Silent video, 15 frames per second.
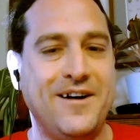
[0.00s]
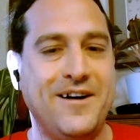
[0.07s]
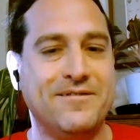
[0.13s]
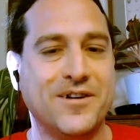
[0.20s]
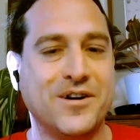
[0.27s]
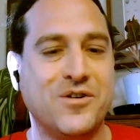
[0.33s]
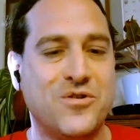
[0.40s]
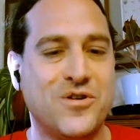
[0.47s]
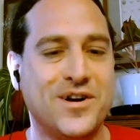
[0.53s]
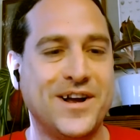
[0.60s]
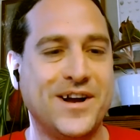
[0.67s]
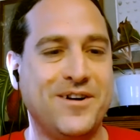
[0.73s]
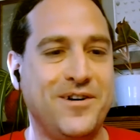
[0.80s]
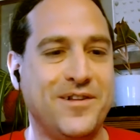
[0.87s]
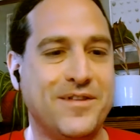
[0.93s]
of
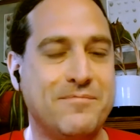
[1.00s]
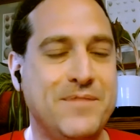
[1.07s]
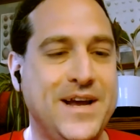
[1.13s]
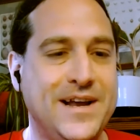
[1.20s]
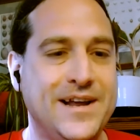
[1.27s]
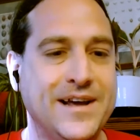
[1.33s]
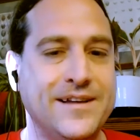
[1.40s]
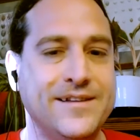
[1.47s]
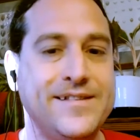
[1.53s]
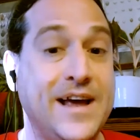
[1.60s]
recording all the meetings,